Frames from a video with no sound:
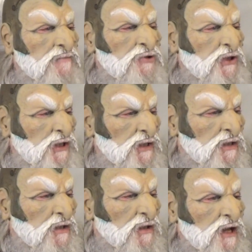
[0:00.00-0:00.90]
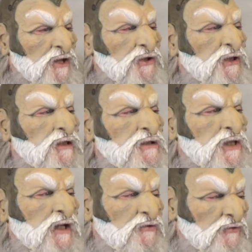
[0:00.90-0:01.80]
to hear the
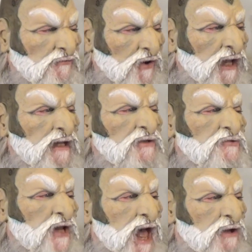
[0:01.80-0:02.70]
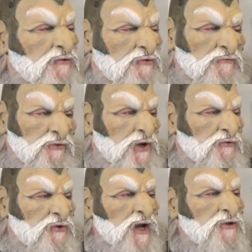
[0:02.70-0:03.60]
intensifying sounds of
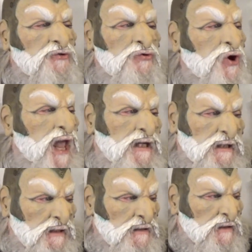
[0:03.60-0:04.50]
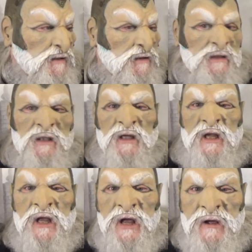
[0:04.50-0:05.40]
those dreaded
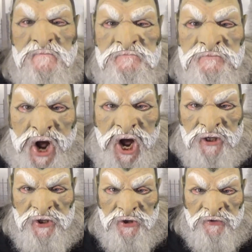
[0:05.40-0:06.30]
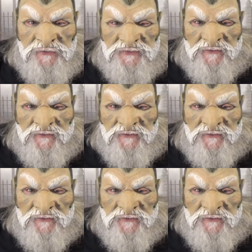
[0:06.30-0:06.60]
Bongos of